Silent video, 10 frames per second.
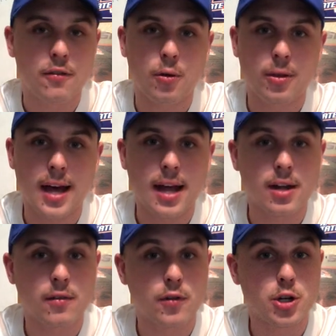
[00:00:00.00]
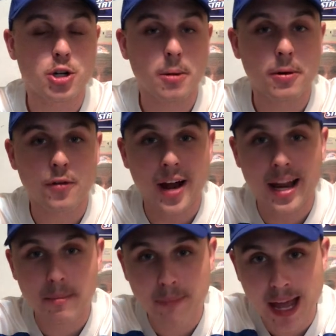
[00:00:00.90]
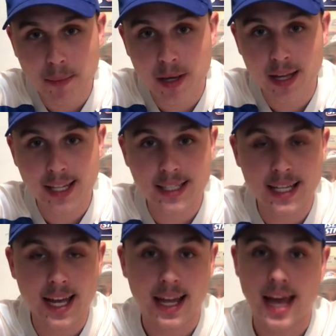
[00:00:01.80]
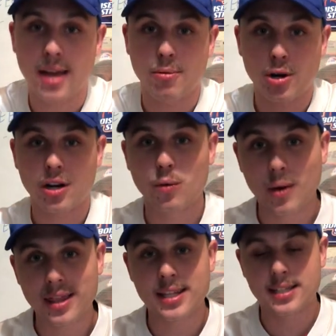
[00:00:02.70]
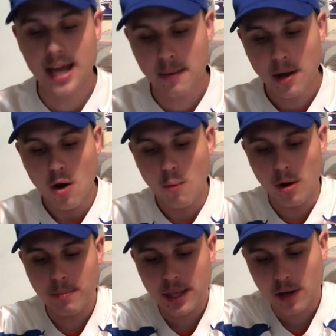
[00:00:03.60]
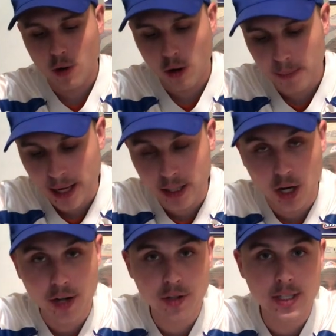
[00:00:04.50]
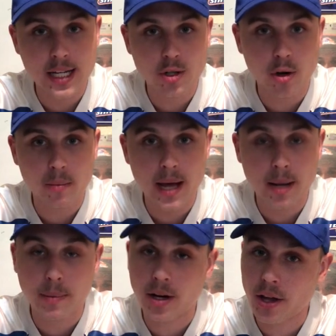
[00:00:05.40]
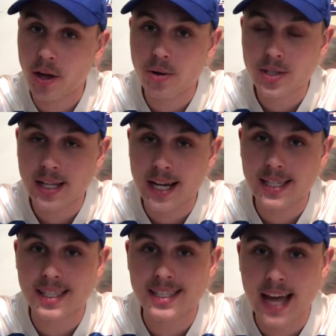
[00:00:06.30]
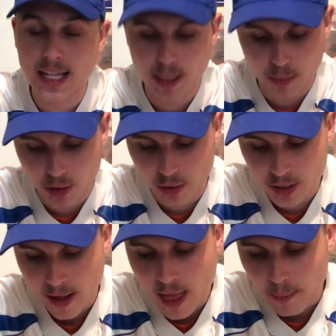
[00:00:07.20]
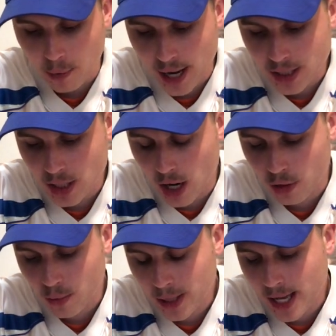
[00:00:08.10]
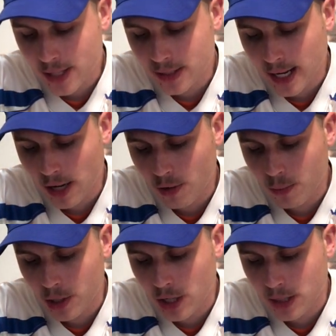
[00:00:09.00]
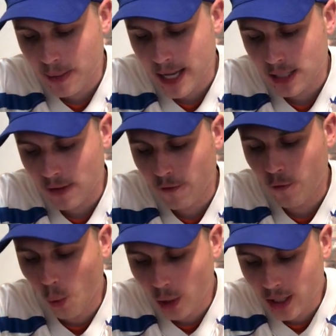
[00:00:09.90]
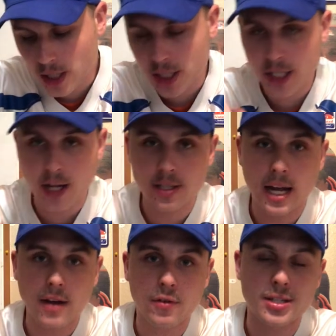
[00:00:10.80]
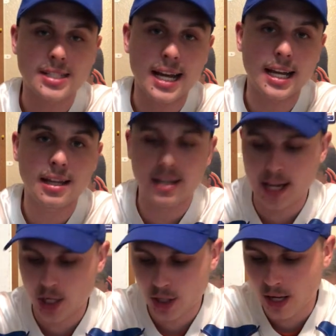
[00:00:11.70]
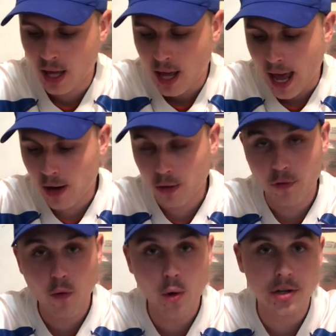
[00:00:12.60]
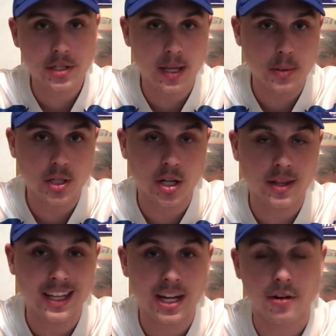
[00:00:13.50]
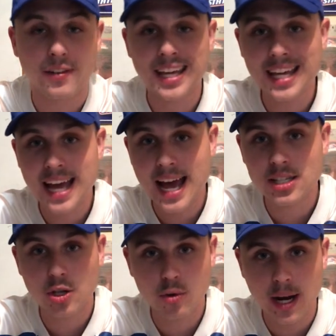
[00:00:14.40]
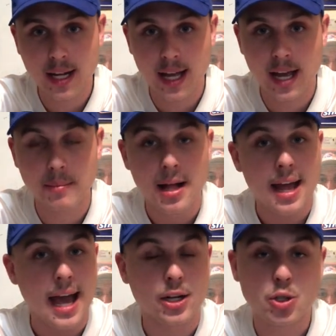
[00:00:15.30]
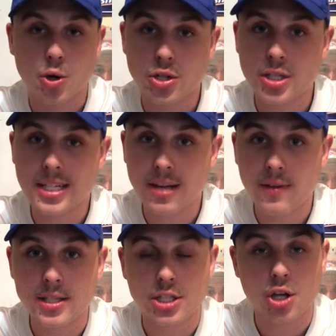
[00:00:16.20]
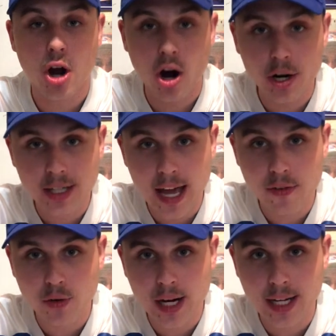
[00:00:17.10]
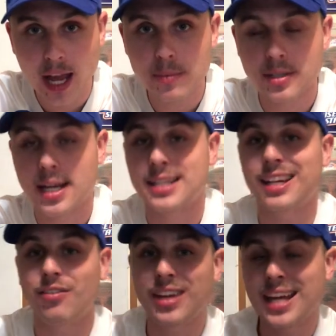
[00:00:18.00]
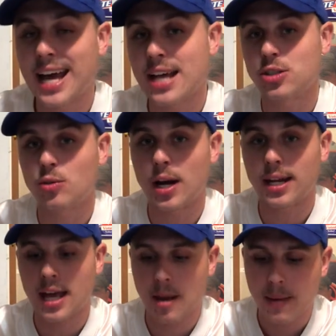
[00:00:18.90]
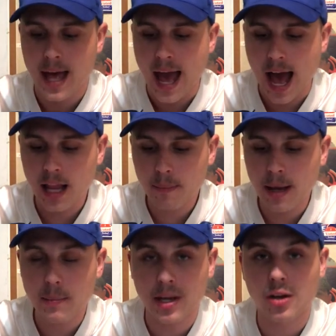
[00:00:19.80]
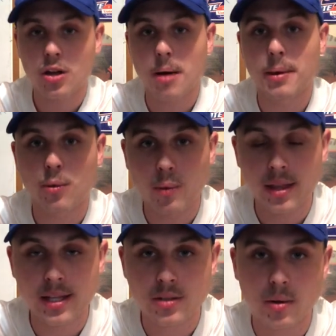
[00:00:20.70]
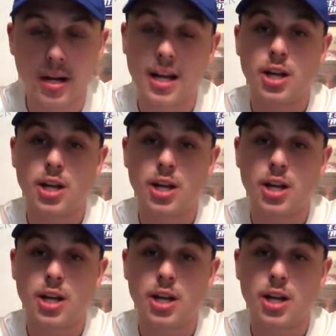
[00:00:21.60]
for Alabama in saying, hey, we're going to win this game, would be their quarterback. They're undersized quarterback, but not undersized in the stats he produced. Bryce Young, 3,901 yards passing, 40 touchdowns, tied for second in the nation, and only 4 interceptions on the year. If he has a great game, and Georgia's defense is hard to have great games against, if he has a great game, Alabama can come in and win this one.